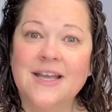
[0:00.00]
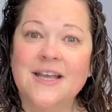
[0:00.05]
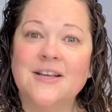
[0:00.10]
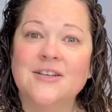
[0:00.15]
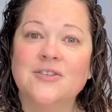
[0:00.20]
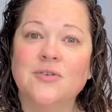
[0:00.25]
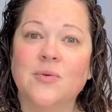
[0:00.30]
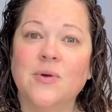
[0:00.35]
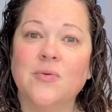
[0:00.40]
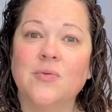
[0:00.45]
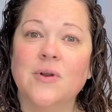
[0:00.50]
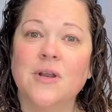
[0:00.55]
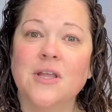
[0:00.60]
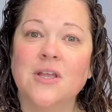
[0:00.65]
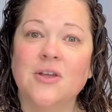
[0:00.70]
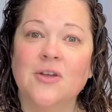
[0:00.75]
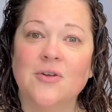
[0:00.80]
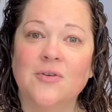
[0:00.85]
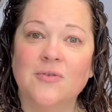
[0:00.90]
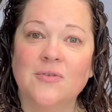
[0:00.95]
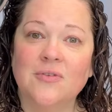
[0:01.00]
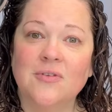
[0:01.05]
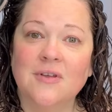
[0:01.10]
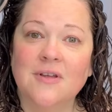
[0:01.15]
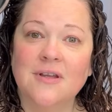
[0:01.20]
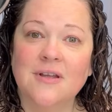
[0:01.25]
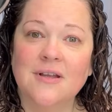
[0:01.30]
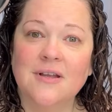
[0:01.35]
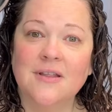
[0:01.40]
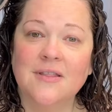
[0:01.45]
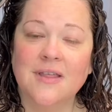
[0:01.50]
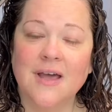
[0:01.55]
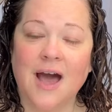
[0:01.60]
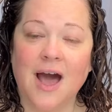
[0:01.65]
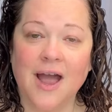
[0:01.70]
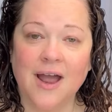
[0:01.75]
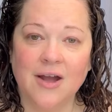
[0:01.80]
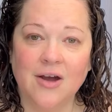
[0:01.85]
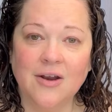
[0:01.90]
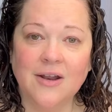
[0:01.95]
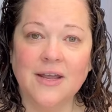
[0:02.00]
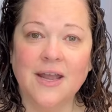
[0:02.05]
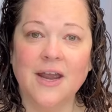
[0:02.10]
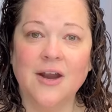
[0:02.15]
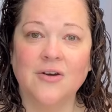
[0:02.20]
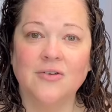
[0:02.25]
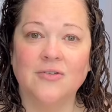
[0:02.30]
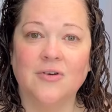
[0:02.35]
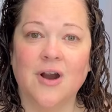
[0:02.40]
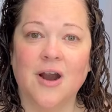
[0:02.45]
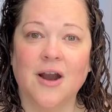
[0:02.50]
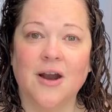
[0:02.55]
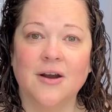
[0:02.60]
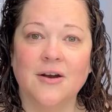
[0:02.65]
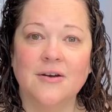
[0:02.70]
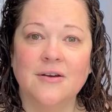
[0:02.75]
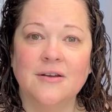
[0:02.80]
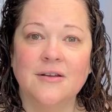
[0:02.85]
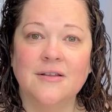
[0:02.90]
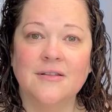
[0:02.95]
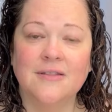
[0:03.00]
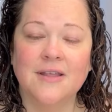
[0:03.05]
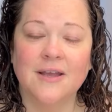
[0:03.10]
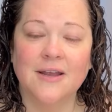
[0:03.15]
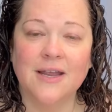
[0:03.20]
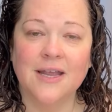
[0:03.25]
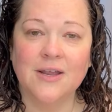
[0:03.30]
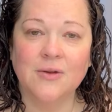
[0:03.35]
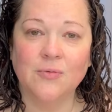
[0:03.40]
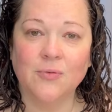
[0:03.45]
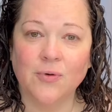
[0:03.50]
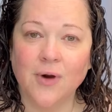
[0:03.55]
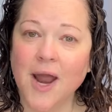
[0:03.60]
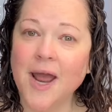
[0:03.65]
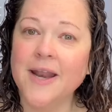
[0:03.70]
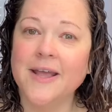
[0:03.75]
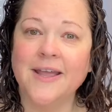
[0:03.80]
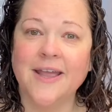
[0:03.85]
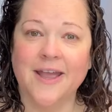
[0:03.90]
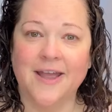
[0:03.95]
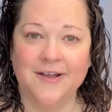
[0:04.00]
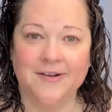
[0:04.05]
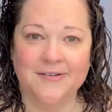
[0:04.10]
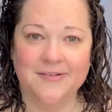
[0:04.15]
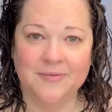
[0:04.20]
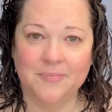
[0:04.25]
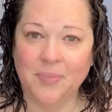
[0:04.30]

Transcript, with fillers: So we want to use the ionic hair dryer that eradicates the